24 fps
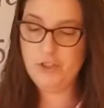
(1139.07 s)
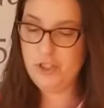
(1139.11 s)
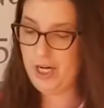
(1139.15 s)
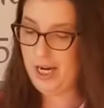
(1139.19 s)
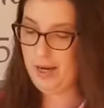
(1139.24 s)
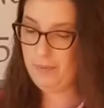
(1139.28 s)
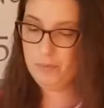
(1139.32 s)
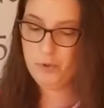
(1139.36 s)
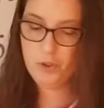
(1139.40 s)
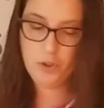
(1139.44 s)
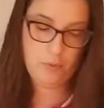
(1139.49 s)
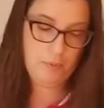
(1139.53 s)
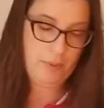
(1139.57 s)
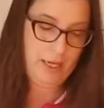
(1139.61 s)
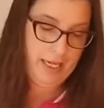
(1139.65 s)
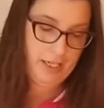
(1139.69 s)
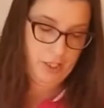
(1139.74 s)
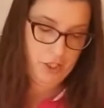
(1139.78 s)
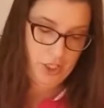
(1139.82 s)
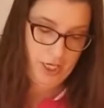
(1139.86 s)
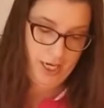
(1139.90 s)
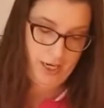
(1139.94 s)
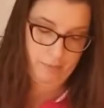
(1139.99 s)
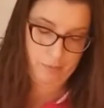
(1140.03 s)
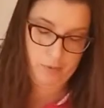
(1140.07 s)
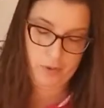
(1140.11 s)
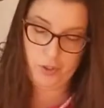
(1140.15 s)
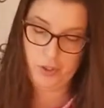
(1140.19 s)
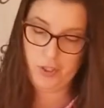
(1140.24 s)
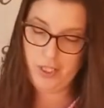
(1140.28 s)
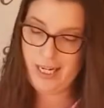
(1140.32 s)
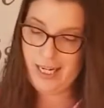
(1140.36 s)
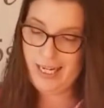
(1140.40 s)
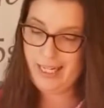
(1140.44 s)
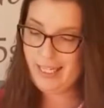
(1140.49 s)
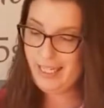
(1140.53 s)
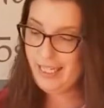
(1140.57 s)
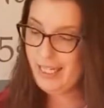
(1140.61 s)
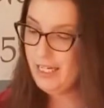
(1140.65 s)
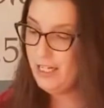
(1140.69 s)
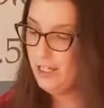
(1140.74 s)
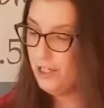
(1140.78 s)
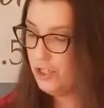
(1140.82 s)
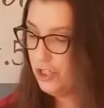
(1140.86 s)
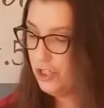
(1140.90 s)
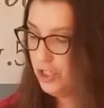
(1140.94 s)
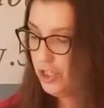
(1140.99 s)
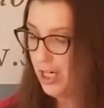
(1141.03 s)
chapter by chapter, and
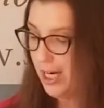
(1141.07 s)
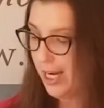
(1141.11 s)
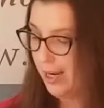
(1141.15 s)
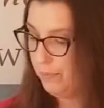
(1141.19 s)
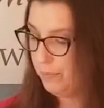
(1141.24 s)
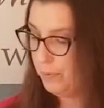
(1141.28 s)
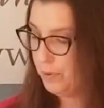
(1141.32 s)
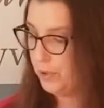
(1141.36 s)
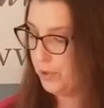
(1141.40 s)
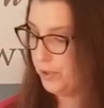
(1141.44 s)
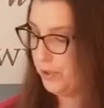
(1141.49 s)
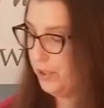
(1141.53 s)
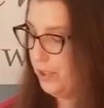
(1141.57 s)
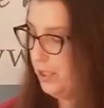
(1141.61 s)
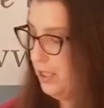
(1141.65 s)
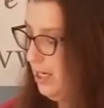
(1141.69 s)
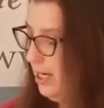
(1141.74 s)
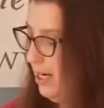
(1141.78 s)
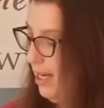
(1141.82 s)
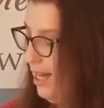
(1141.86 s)
each chapter